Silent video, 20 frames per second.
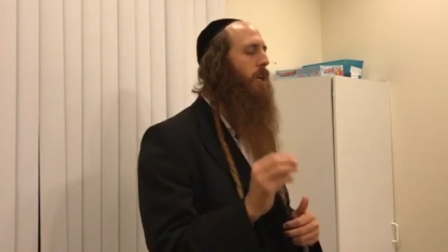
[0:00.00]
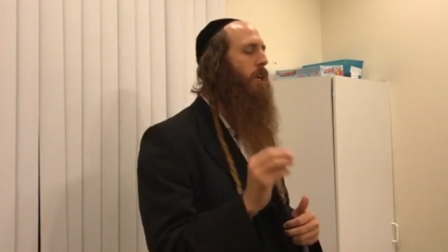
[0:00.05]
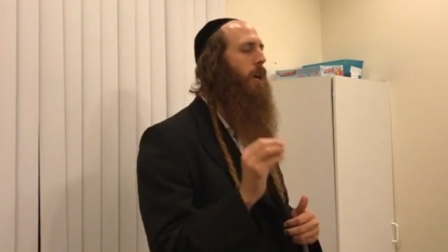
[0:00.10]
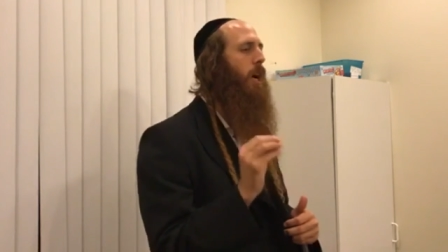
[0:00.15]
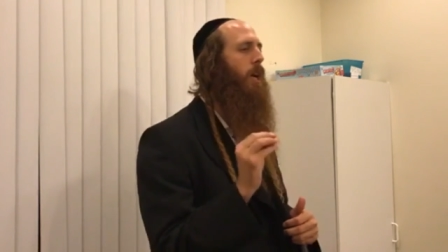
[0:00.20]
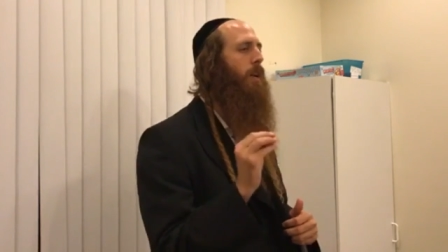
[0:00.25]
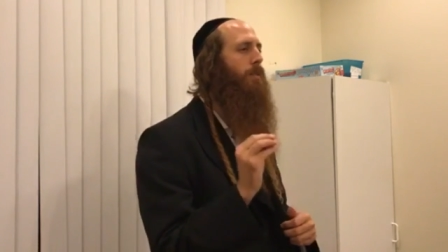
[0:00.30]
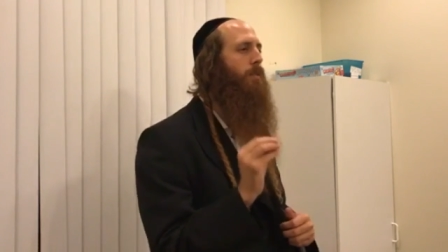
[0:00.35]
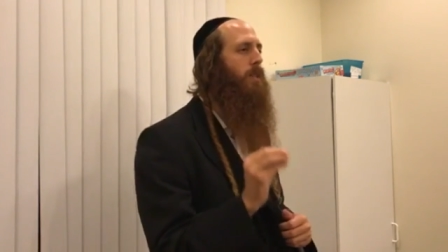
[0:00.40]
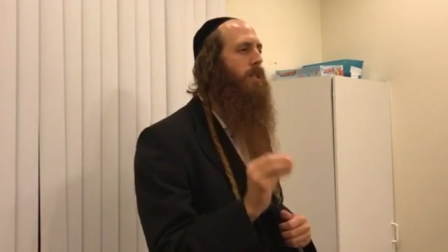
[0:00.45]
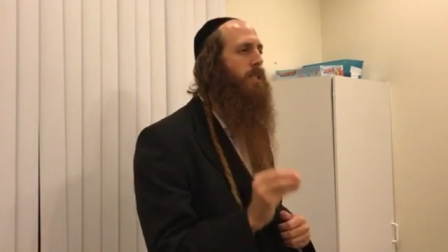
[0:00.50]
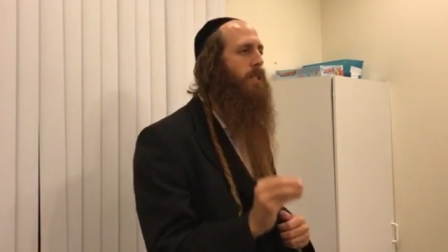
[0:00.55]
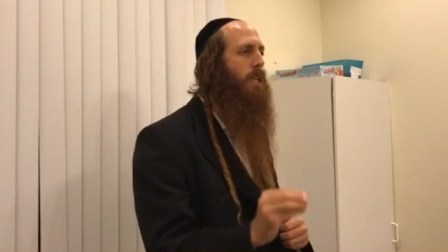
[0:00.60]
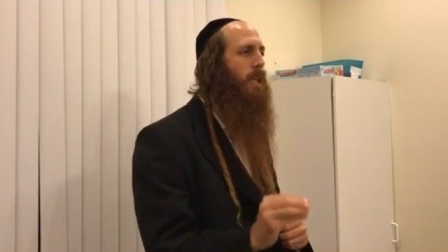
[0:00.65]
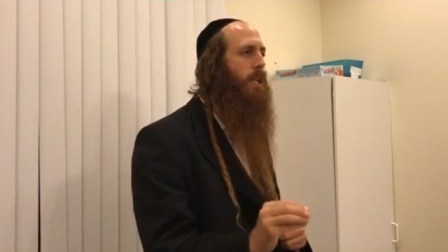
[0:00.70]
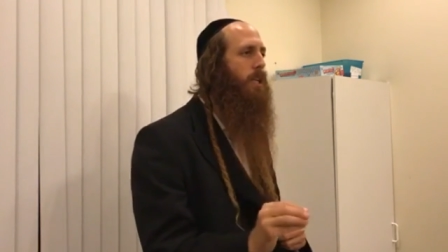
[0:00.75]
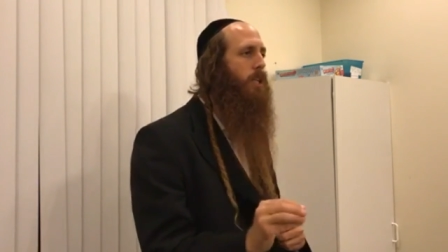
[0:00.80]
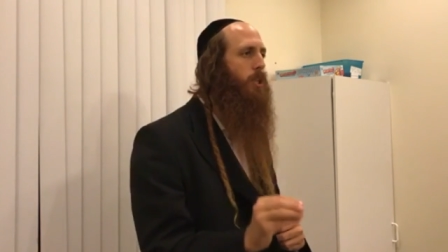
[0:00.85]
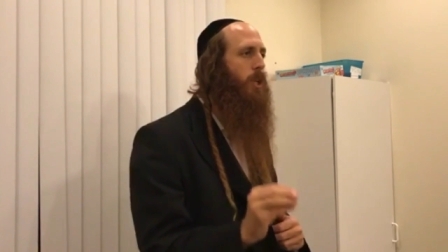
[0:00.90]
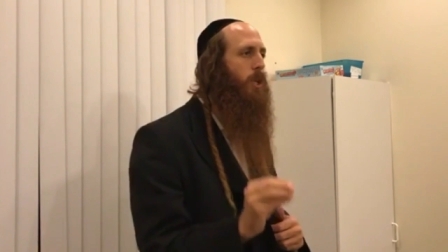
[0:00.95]
a
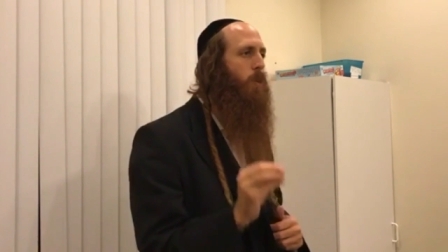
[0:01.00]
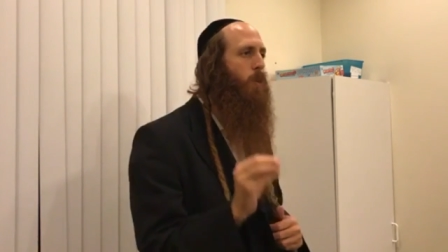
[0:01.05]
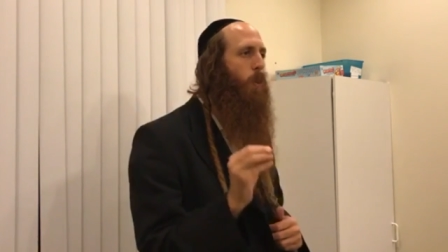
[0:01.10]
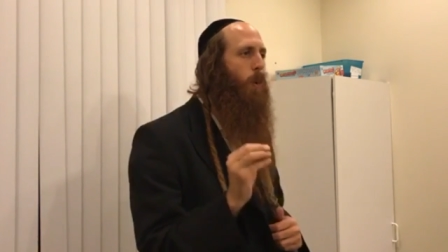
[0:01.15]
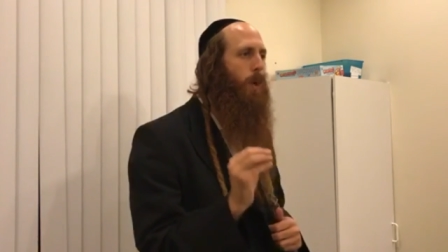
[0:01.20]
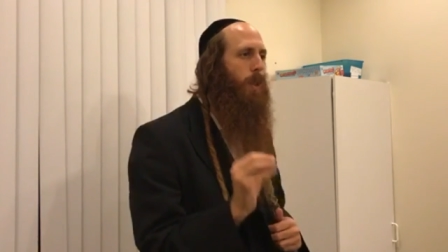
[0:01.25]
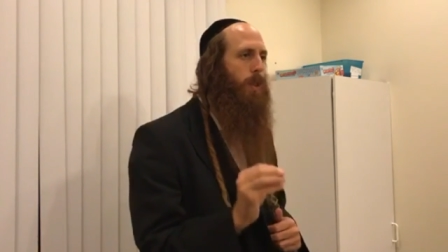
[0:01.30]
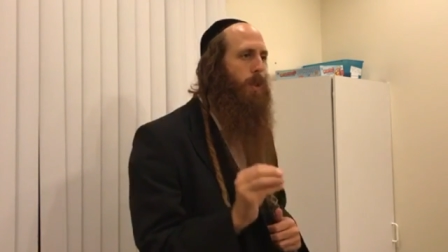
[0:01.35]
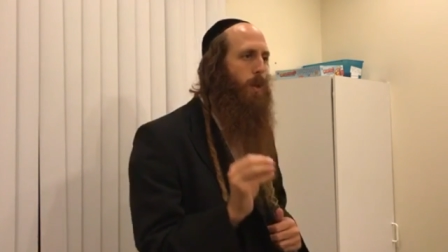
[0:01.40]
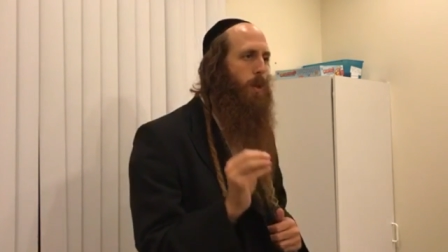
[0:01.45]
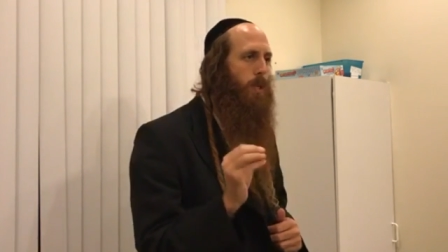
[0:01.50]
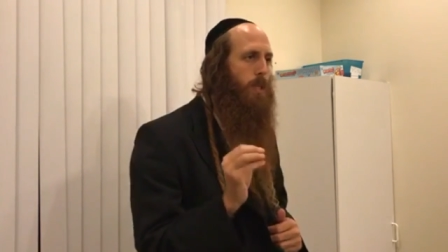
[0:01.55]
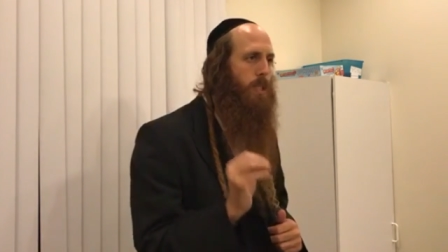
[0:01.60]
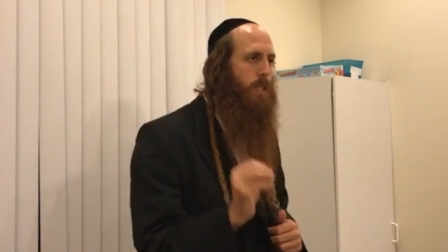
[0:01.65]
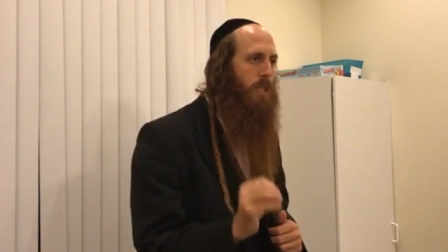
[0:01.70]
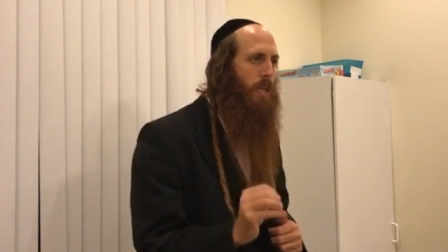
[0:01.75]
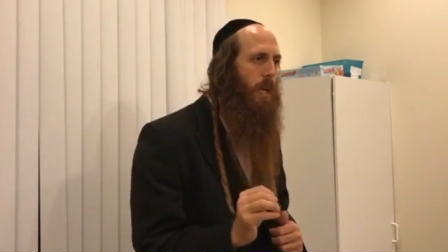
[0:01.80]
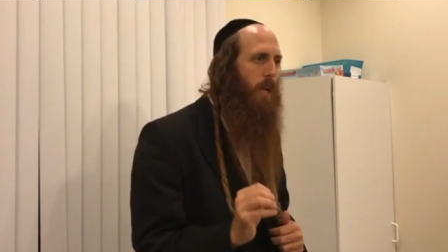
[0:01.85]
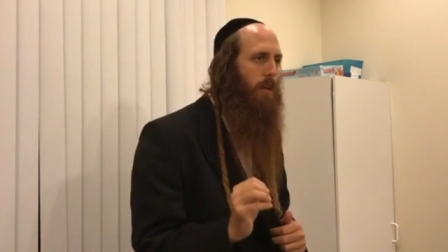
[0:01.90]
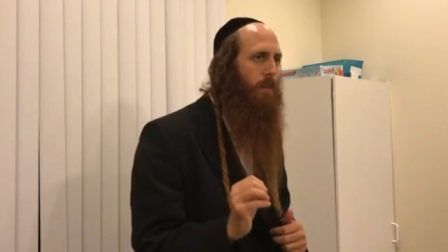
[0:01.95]
conversation with
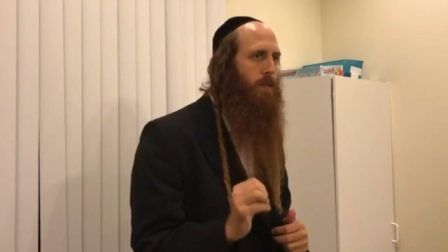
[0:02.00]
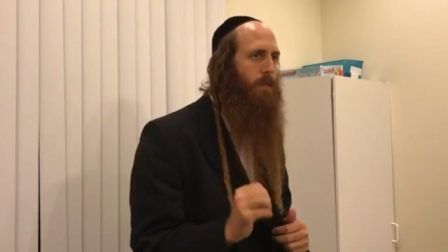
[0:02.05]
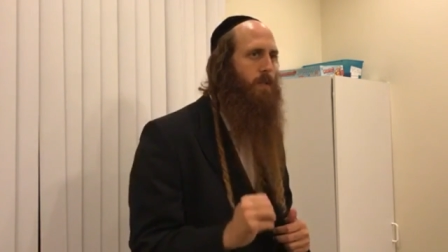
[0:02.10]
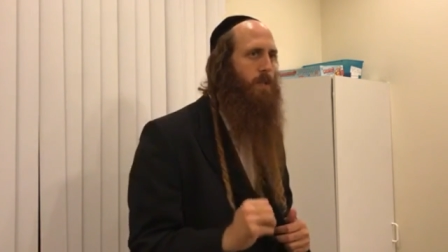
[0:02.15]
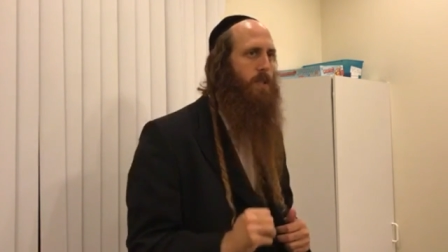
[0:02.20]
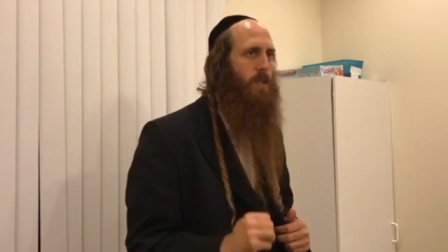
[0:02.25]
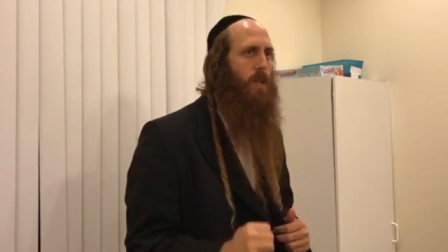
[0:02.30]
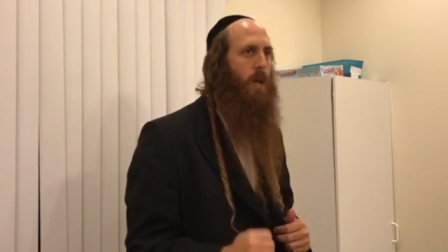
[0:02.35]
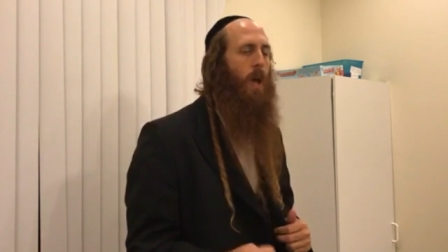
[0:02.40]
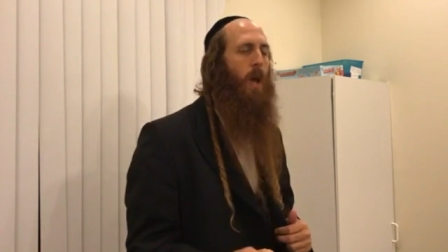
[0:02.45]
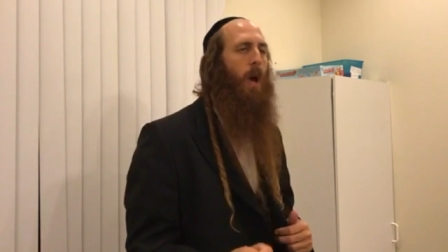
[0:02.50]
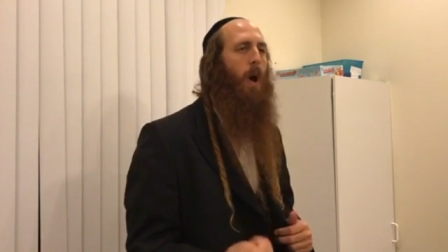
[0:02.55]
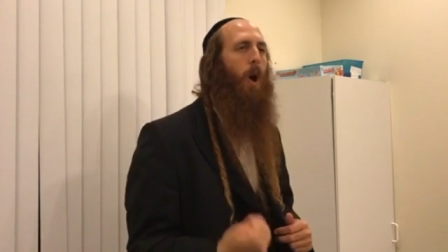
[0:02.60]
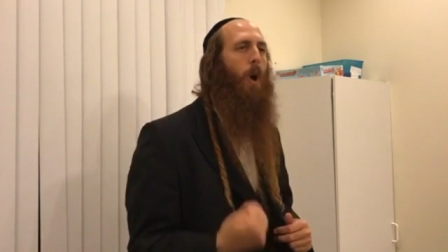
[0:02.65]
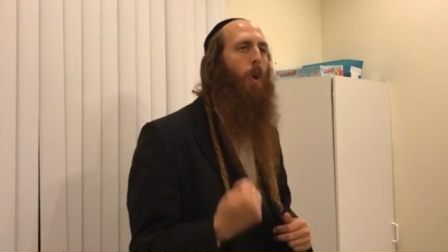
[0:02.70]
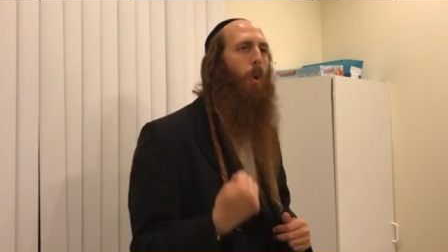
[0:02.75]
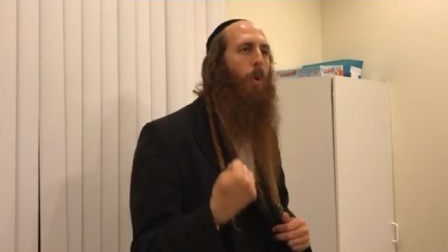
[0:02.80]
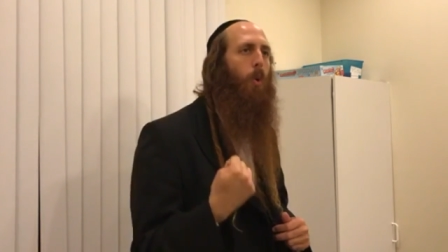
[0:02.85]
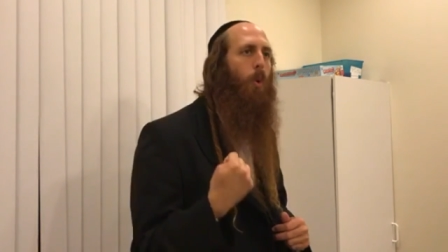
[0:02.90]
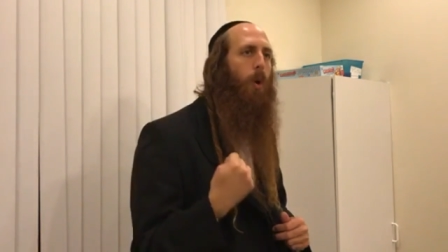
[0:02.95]
yourselves.
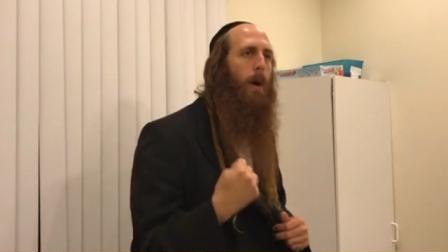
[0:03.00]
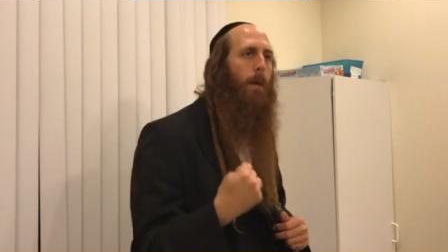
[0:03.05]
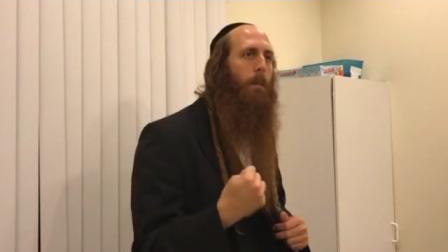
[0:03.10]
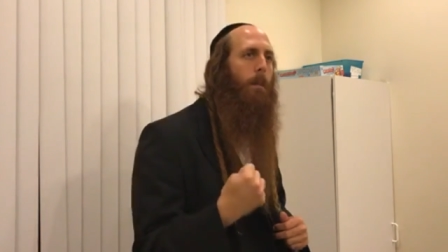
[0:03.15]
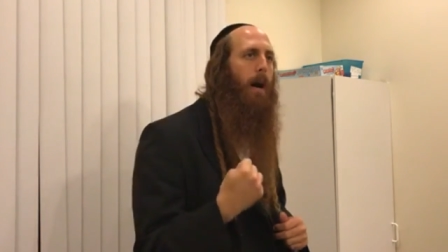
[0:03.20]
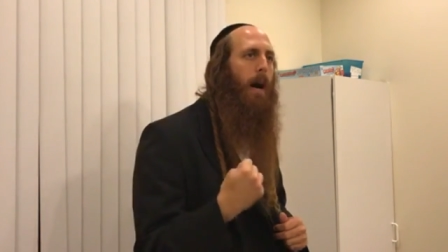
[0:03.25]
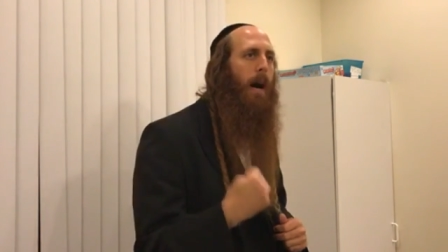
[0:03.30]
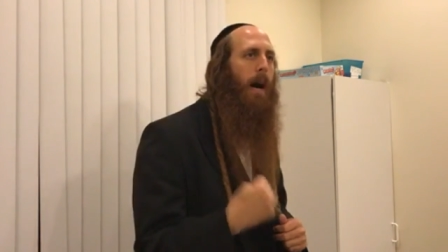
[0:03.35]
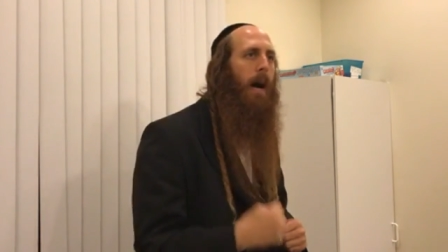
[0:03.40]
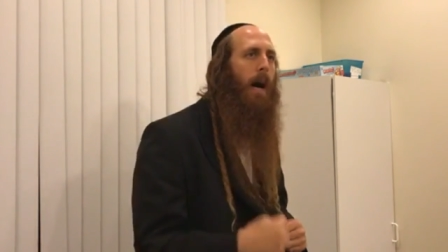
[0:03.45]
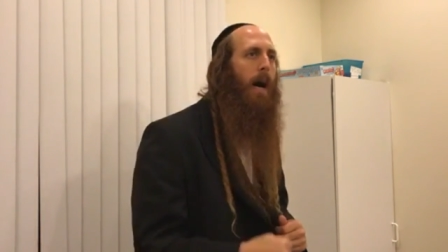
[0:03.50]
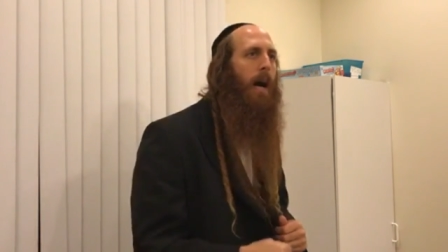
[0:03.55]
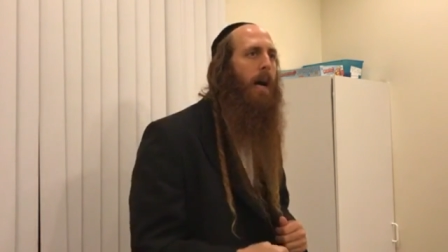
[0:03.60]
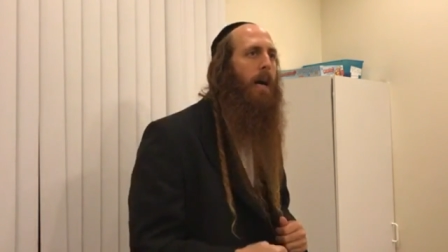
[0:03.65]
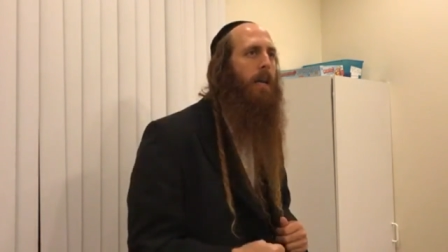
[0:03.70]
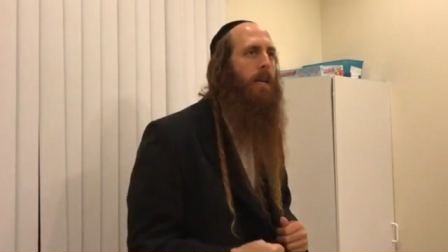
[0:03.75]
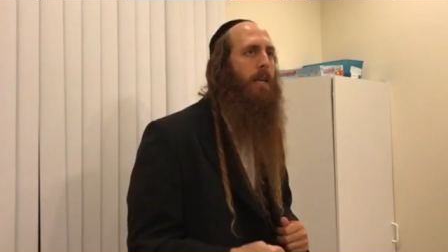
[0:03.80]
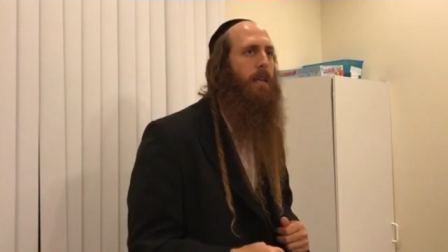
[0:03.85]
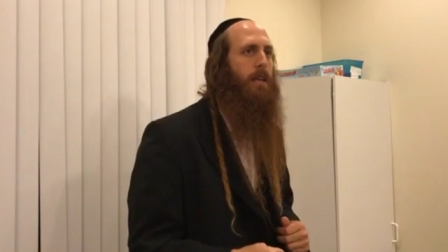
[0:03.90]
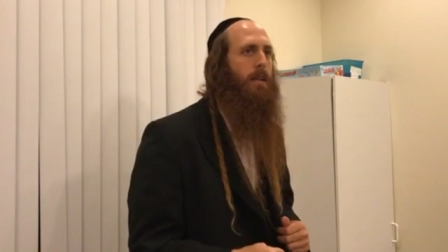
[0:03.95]
Who am I?